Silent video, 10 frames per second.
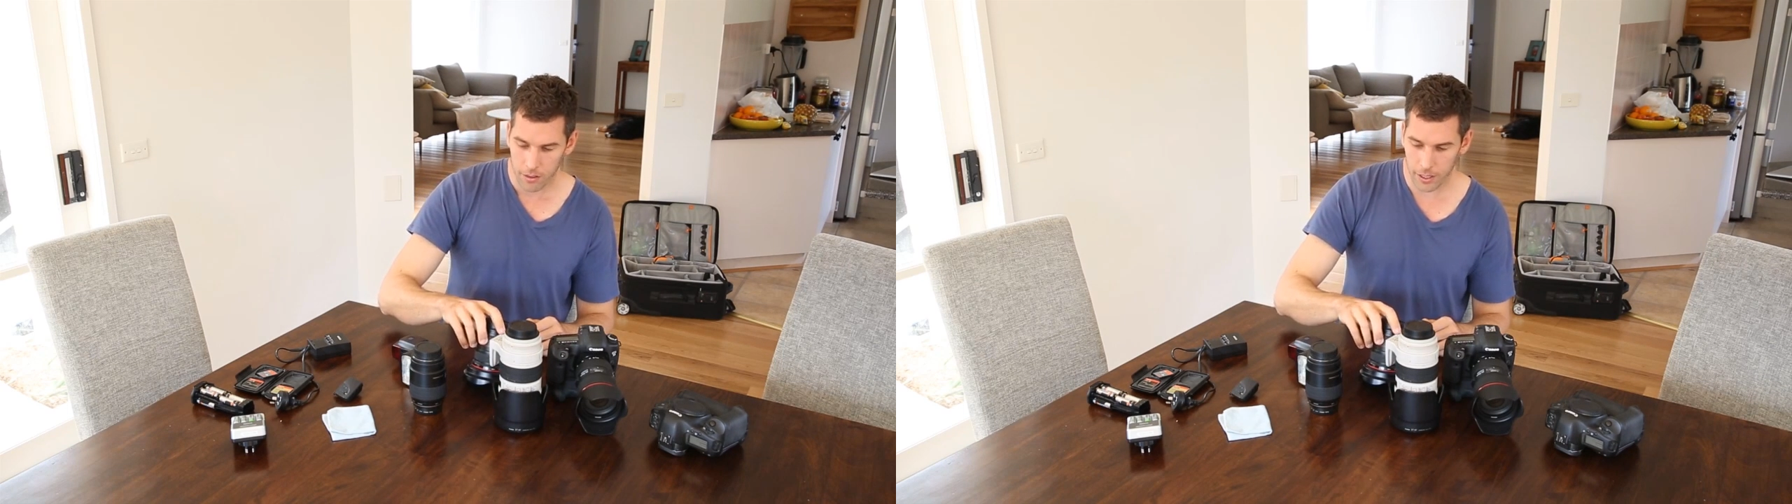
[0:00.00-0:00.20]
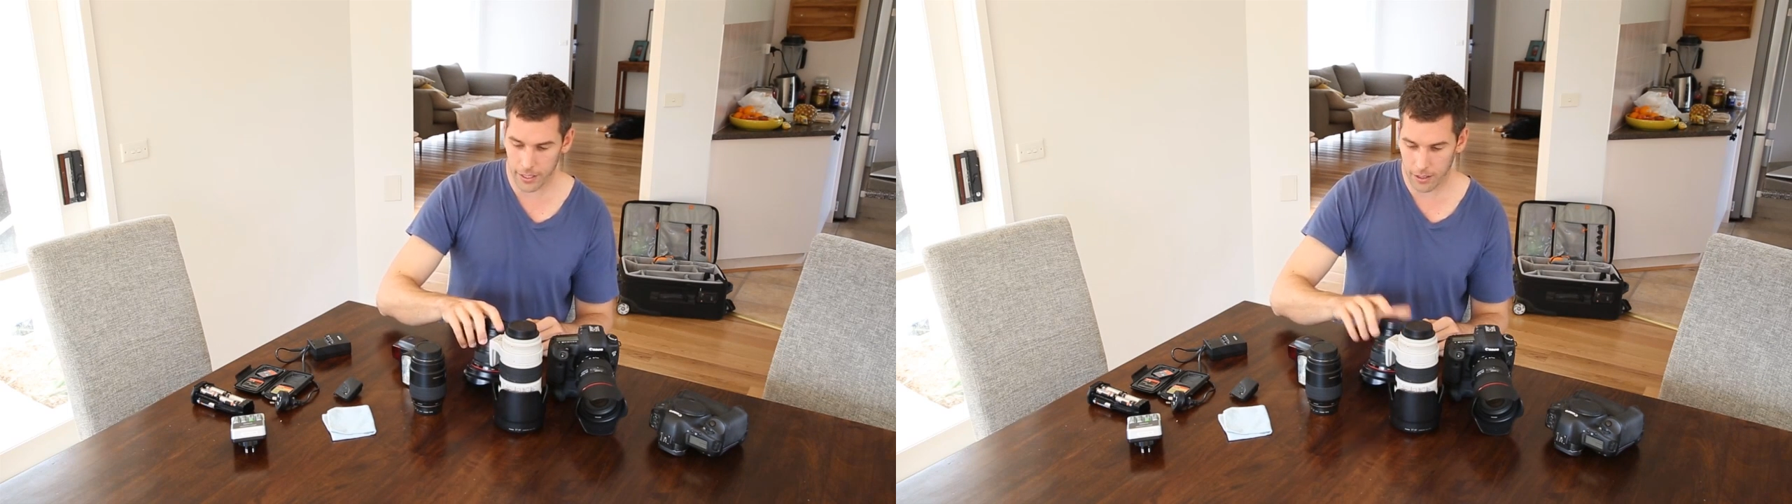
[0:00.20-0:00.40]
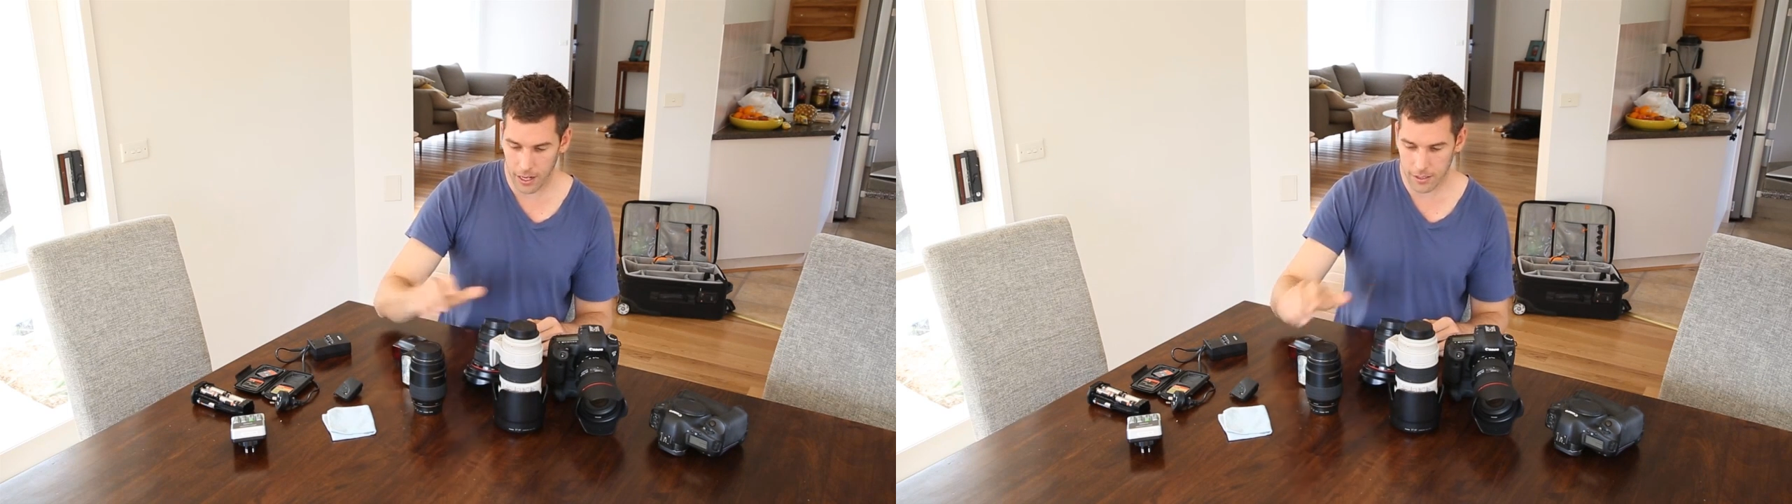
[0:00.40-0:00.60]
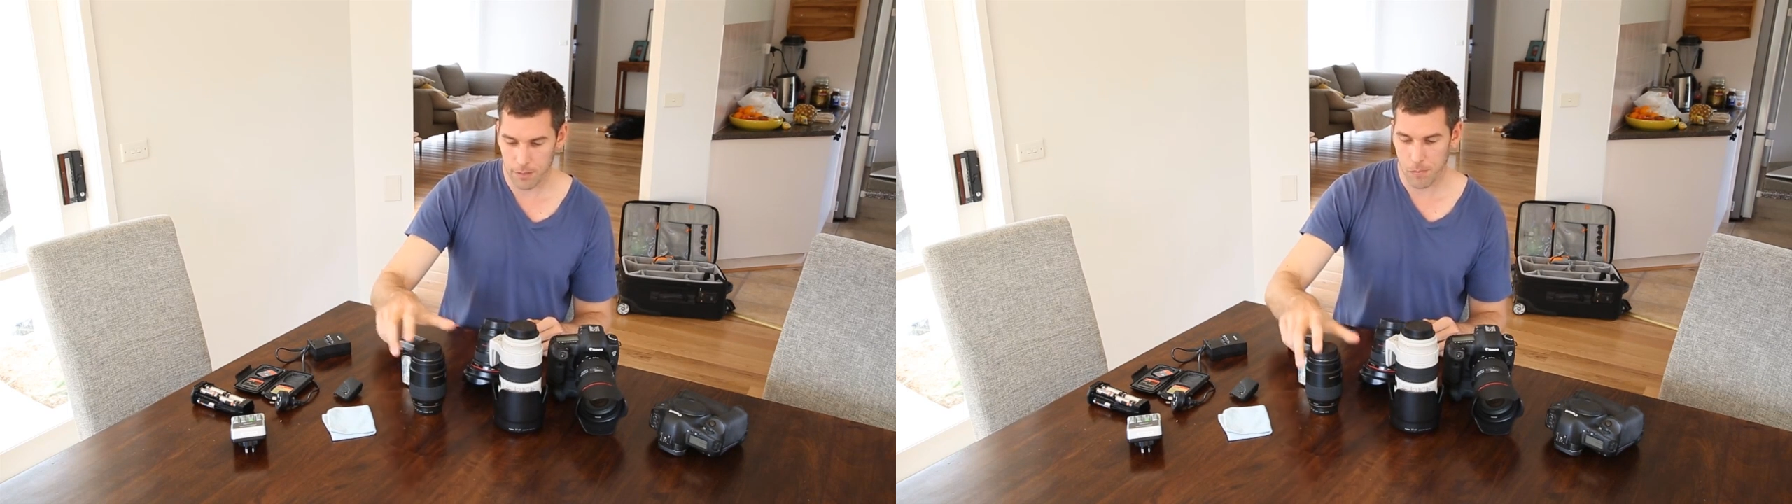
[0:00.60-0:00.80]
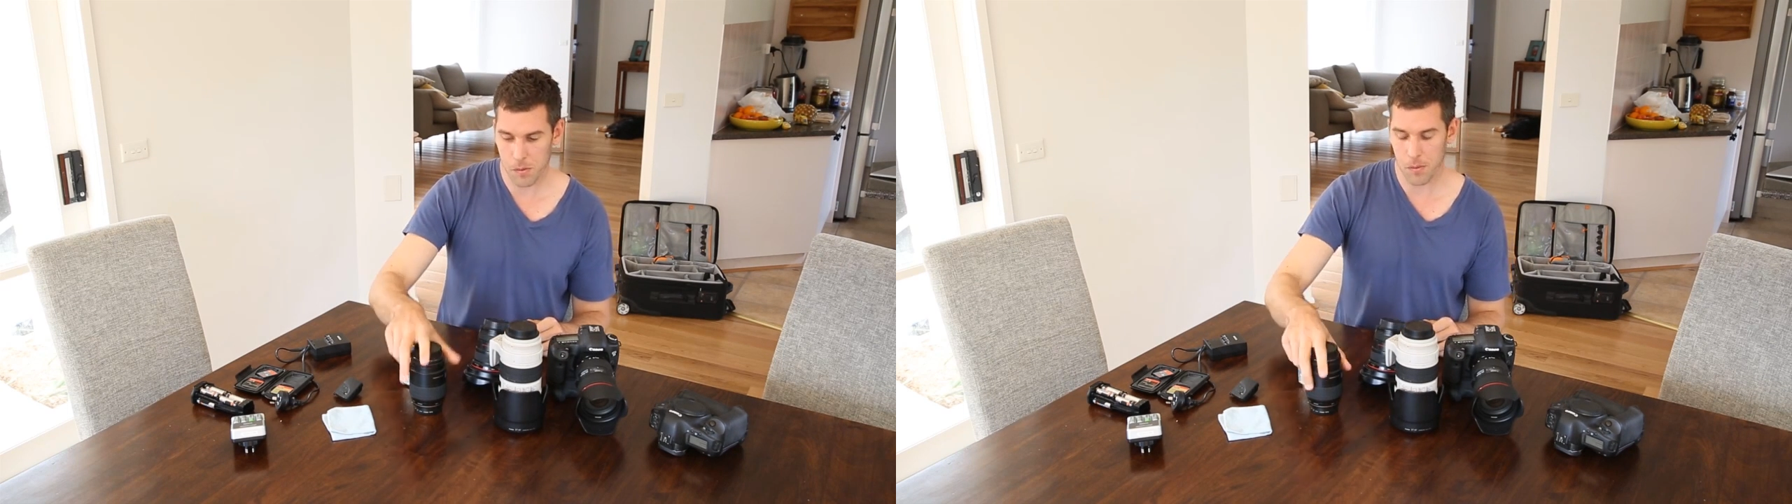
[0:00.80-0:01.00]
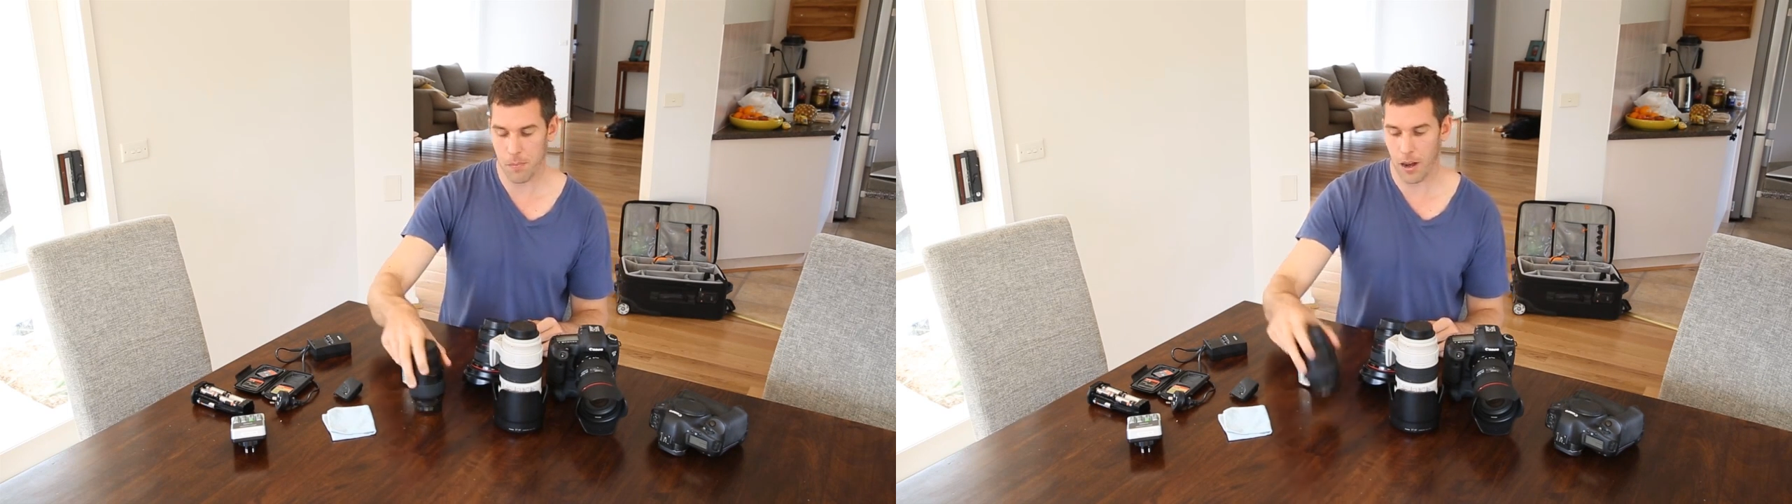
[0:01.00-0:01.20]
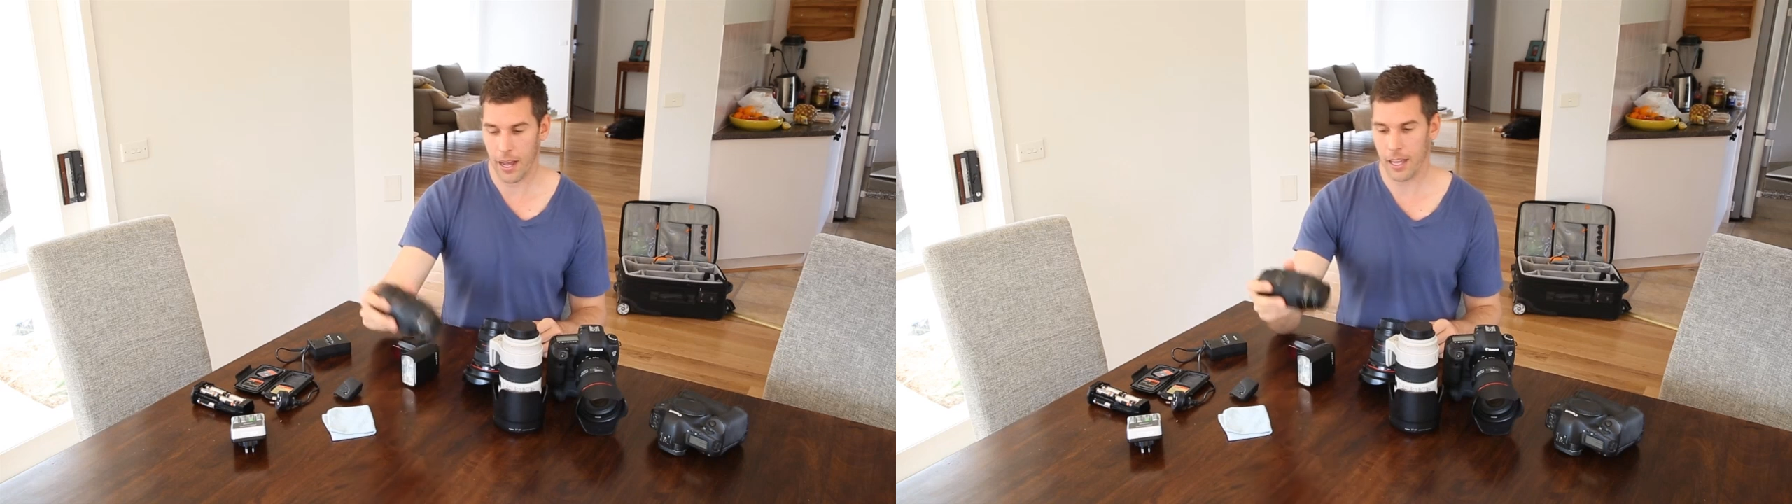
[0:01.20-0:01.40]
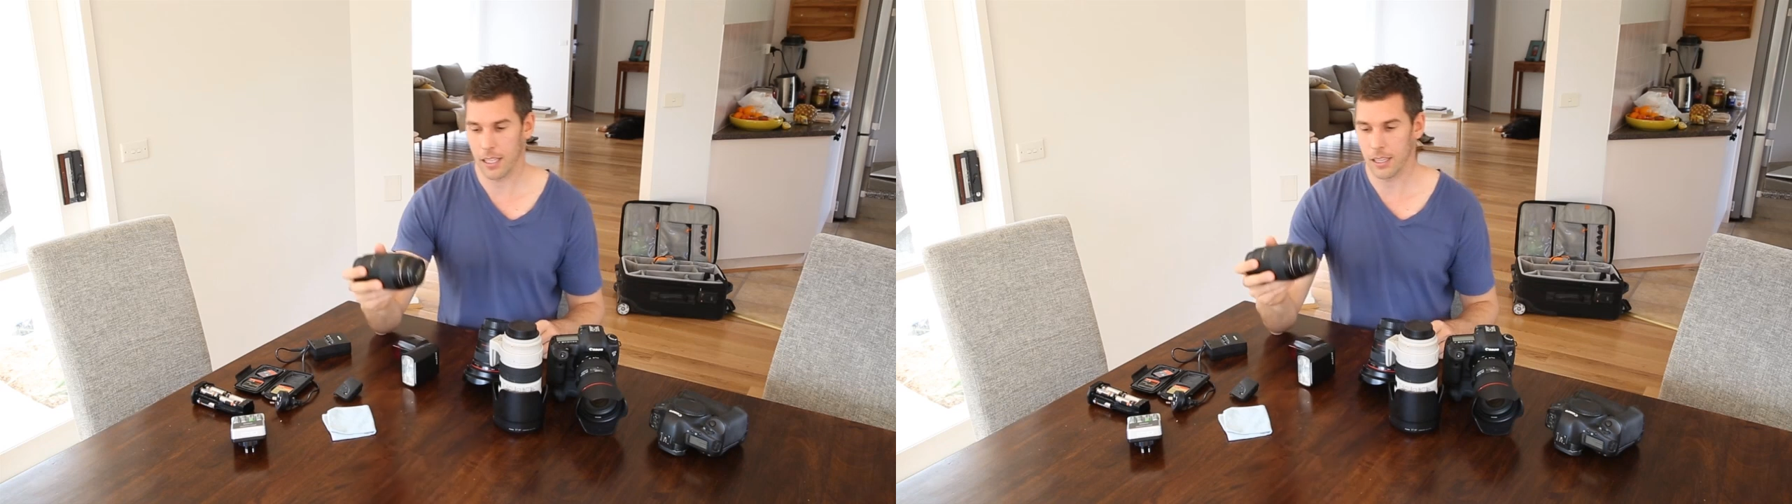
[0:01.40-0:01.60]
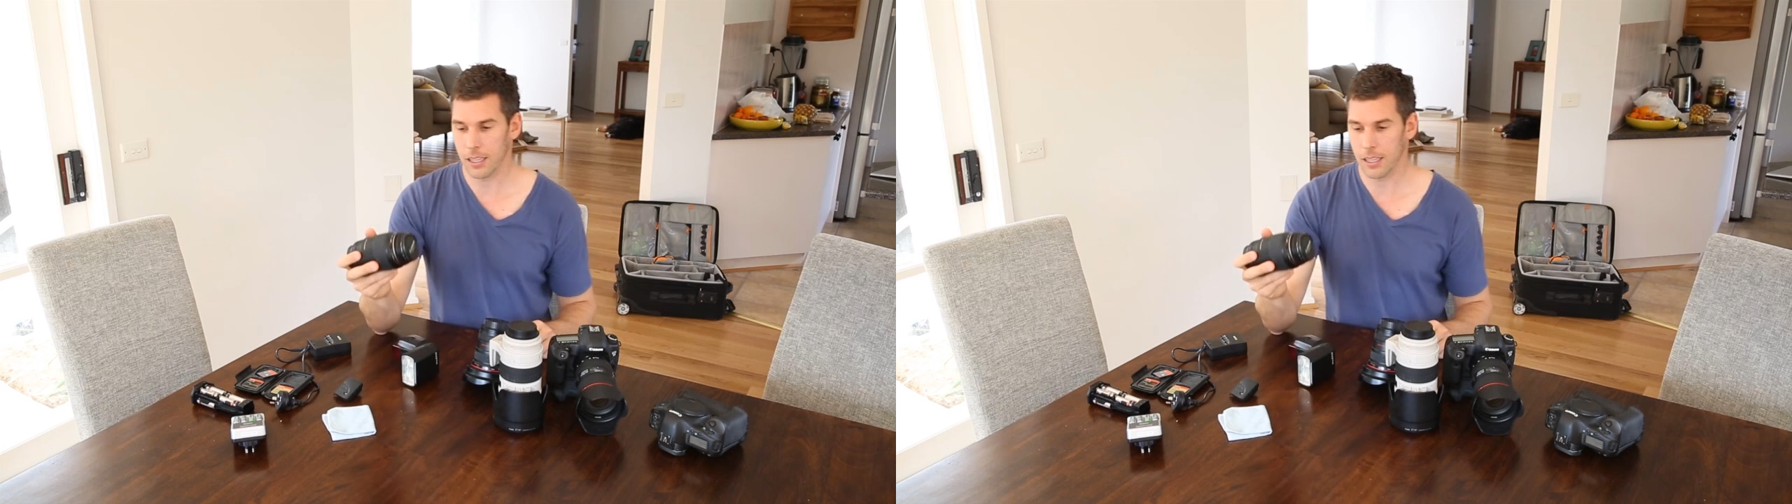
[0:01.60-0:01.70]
Lucky last, probably my